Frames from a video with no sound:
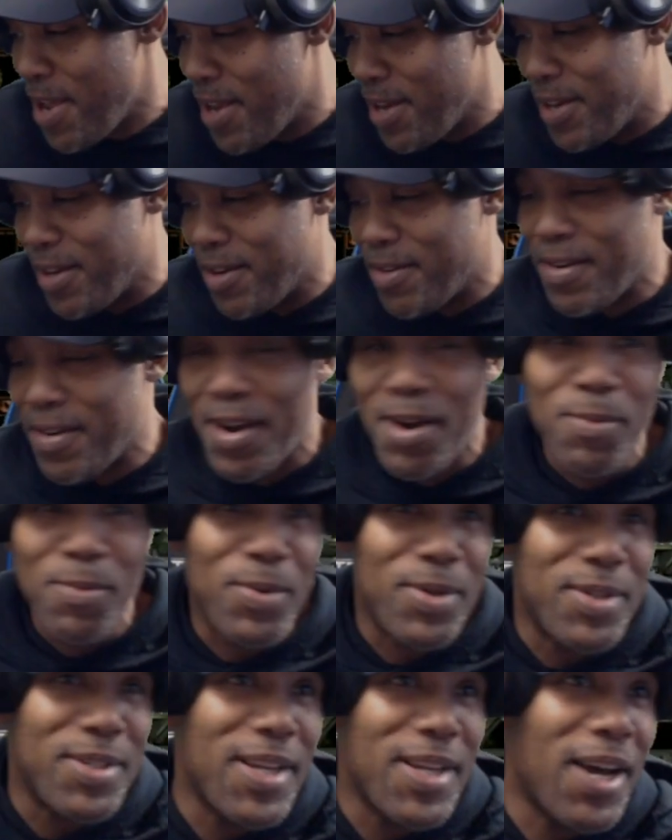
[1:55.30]
The crowd
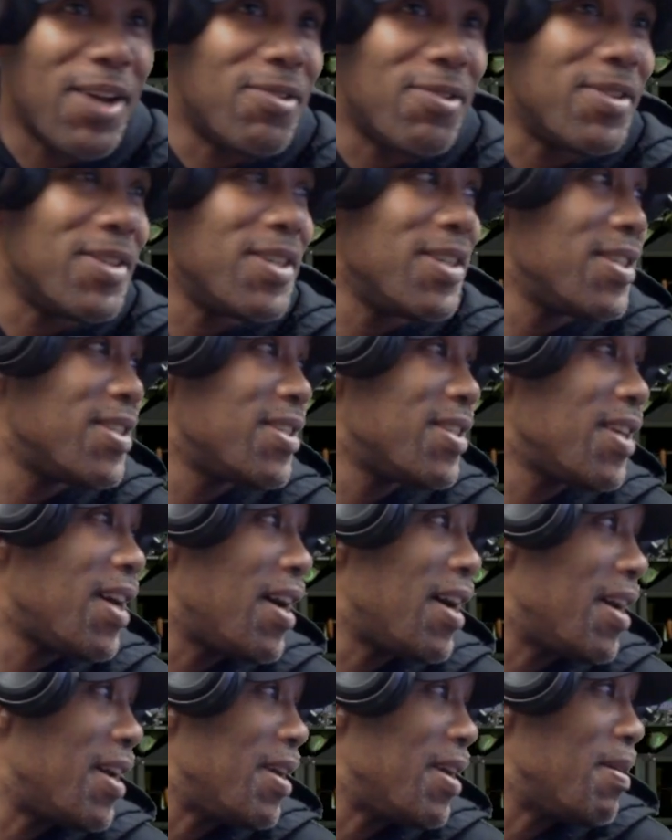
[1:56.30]
was not on his
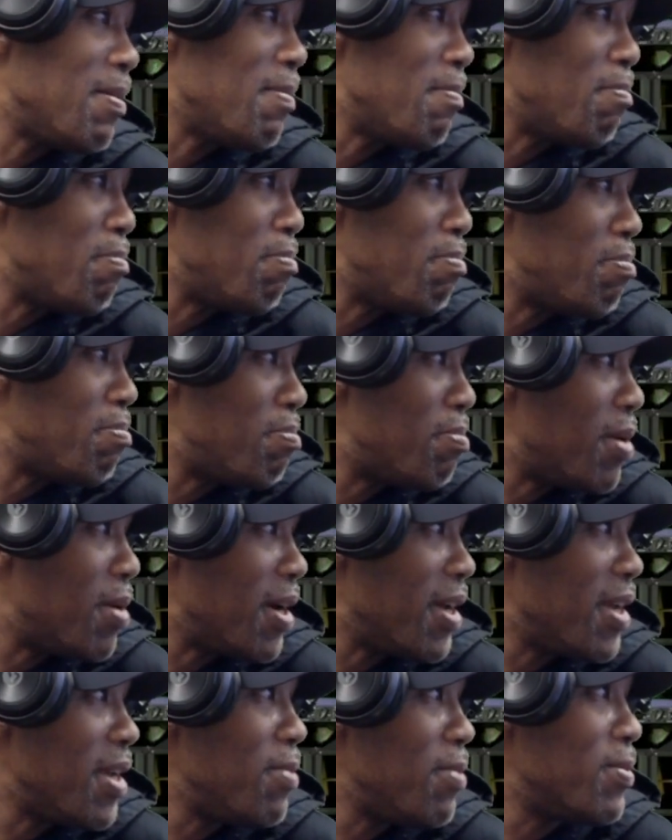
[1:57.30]
side,
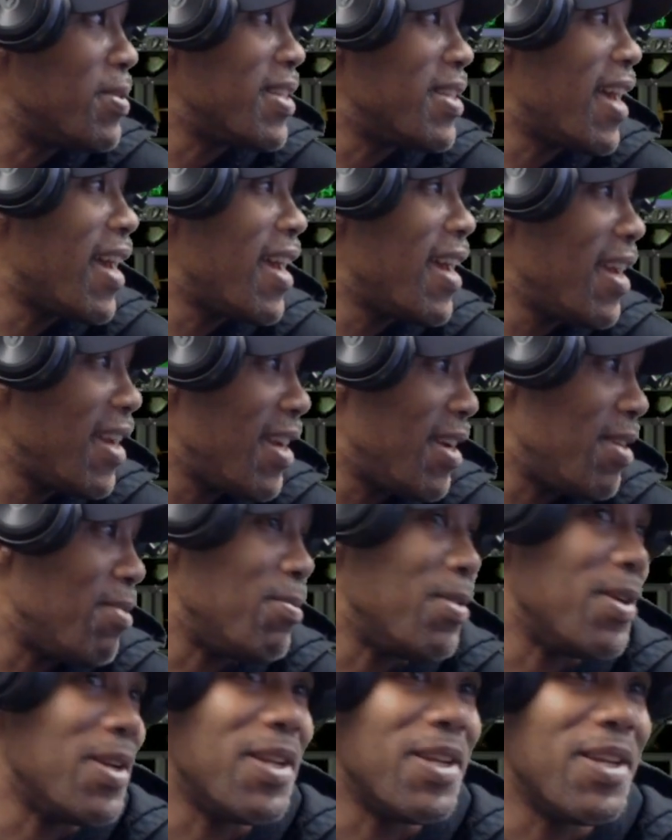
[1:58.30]
but he was hanging
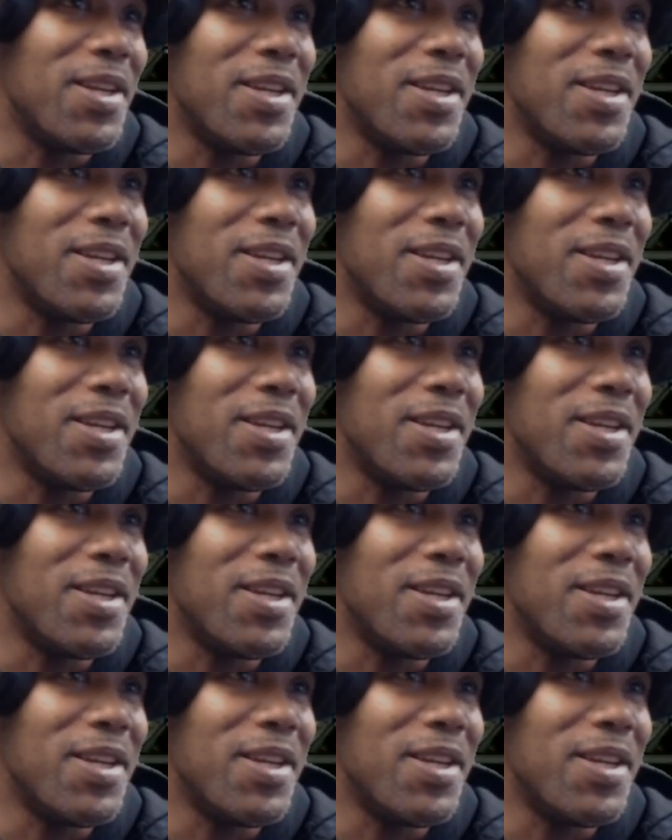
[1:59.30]
with